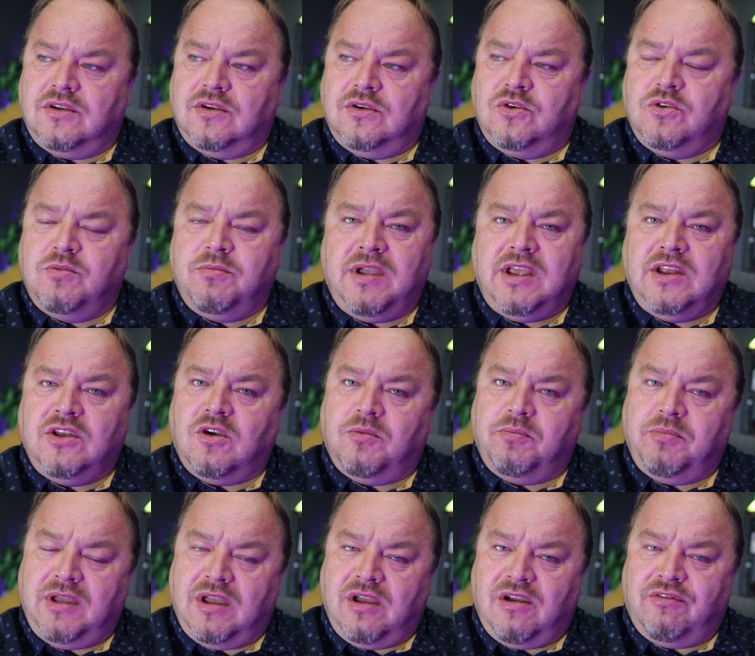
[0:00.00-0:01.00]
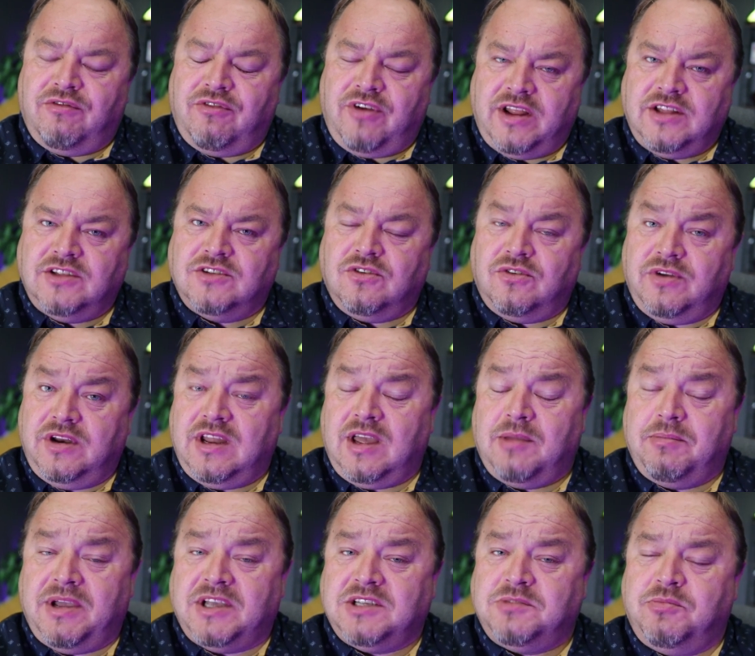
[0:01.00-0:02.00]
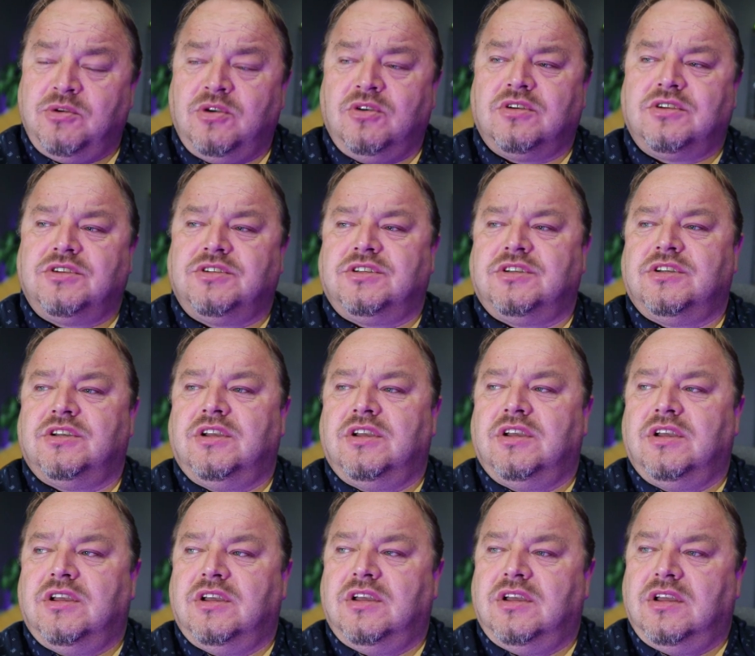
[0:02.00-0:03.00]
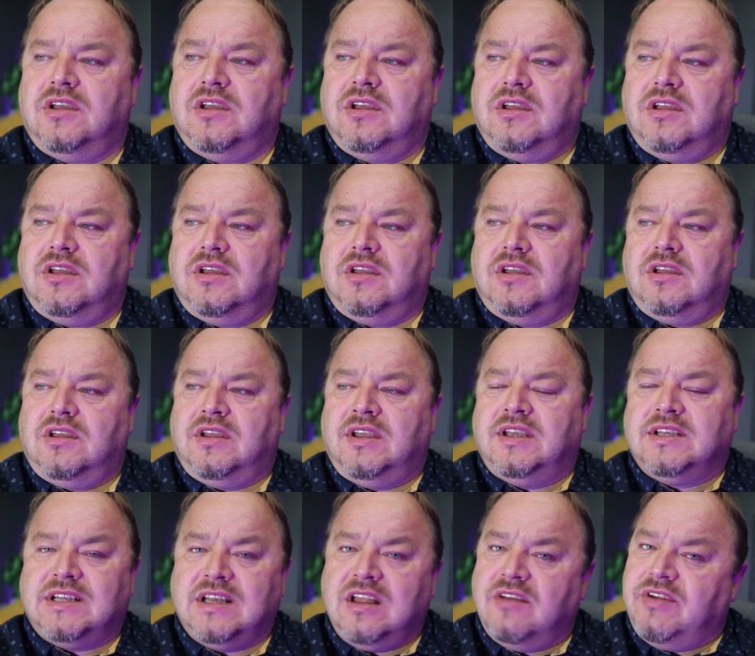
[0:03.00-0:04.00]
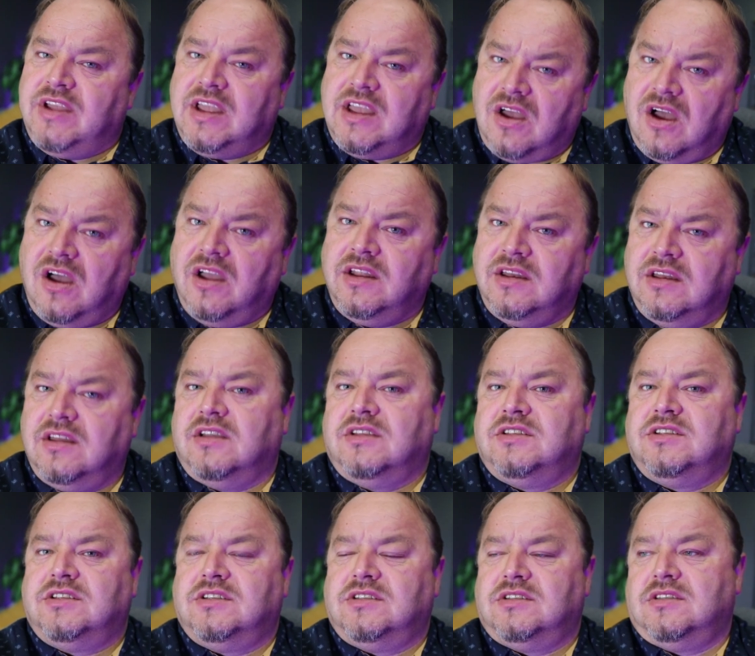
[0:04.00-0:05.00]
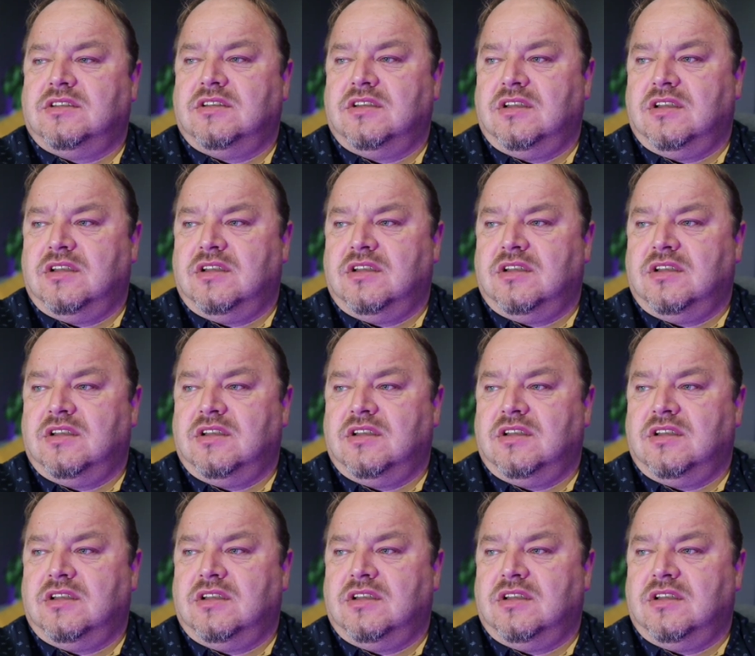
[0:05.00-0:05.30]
who may not be our friends or in our best books is loving kindness